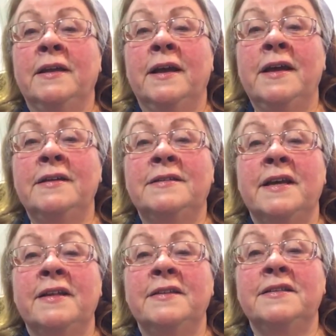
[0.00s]
Sell
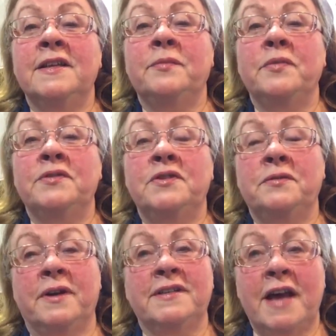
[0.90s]
the slippers to
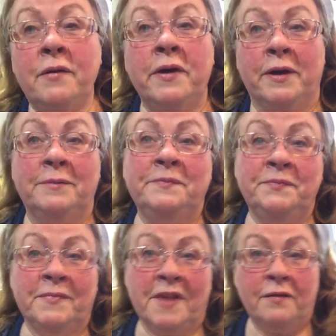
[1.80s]
us. I will.
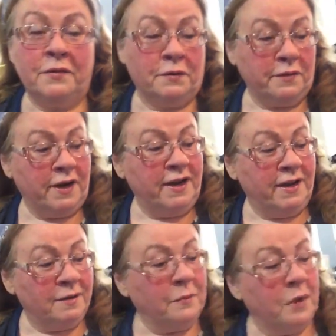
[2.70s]
I will when I get
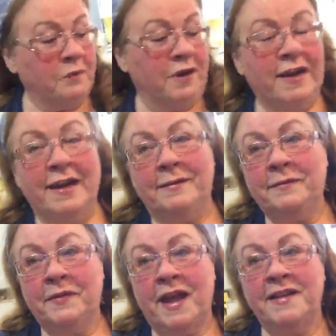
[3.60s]
them going again.
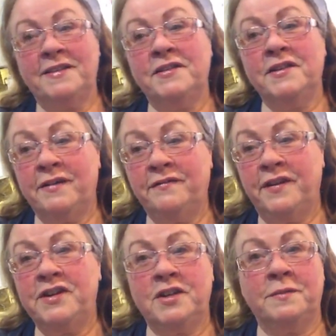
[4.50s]
I still got to
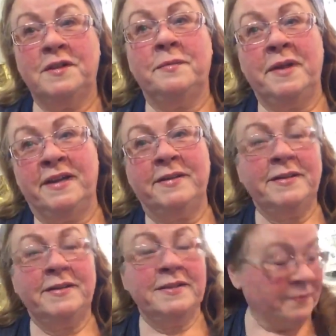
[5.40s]
finish up some
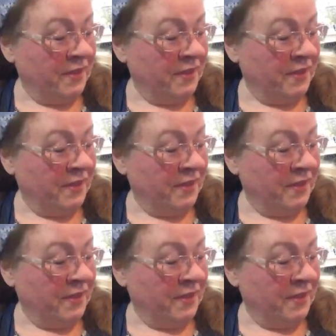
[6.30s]
mittens